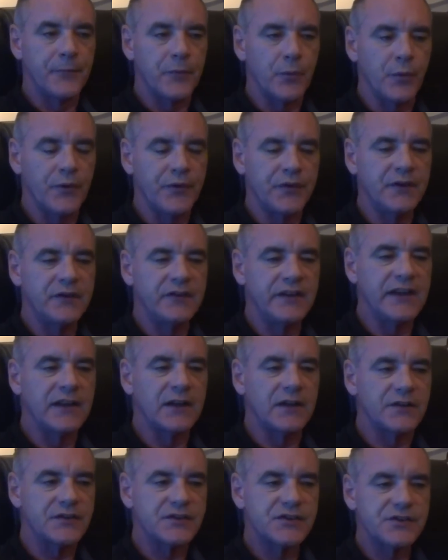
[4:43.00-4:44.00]
With the
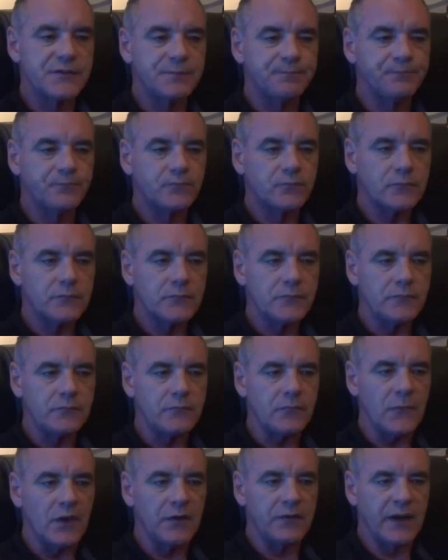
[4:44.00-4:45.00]
dealers
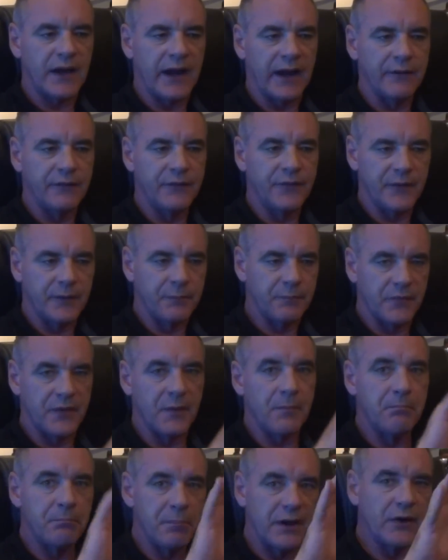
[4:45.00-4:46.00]
that have the, the
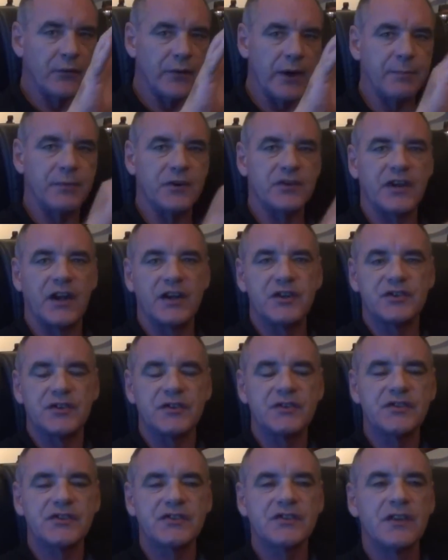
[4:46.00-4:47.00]
big
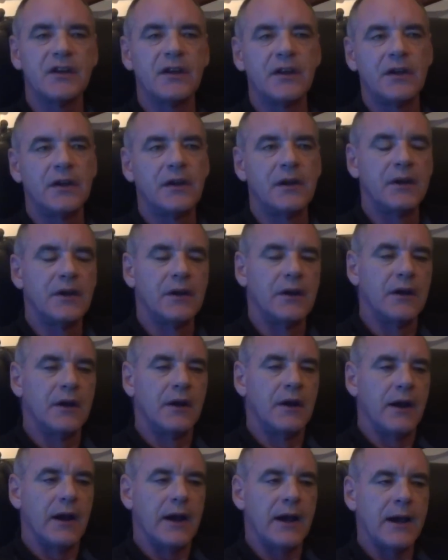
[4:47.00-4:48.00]
reputations,
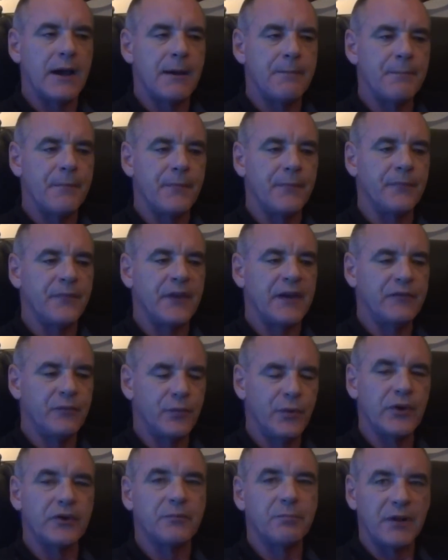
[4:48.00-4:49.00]
um, they've
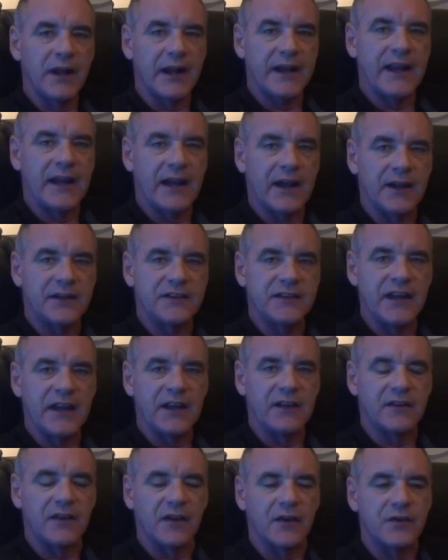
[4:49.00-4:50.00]
worked bloody hard to
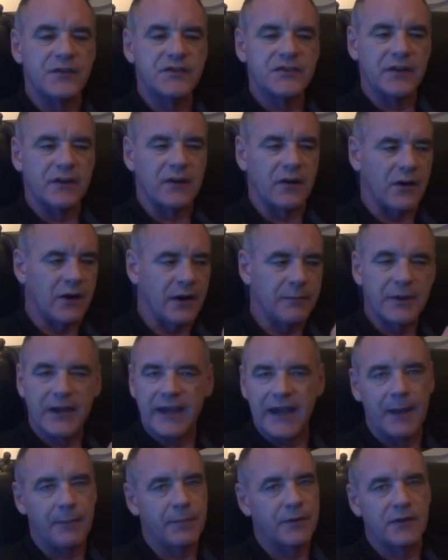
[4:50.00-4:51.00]
get those, and I'm a
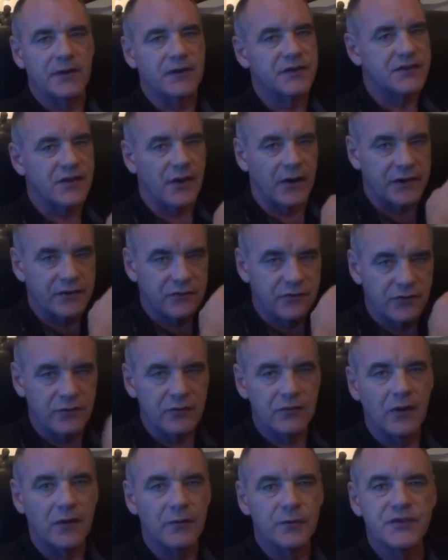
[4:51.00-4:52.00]
capitalist. I do
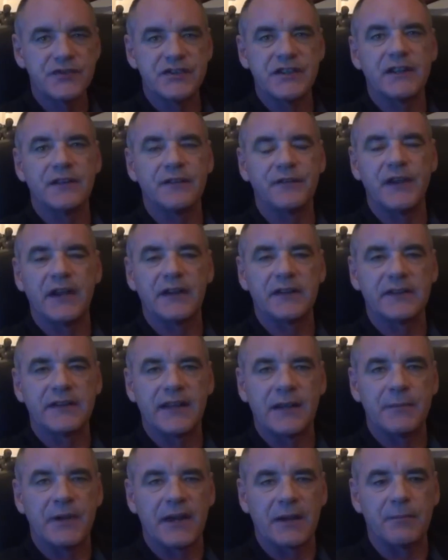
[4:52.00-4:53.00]
not resent the fact that
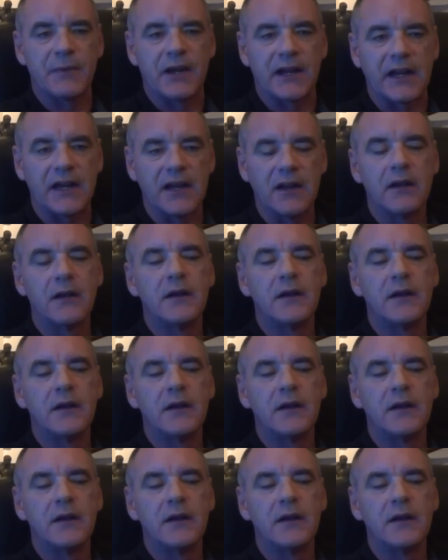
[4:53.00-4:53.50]
they make money.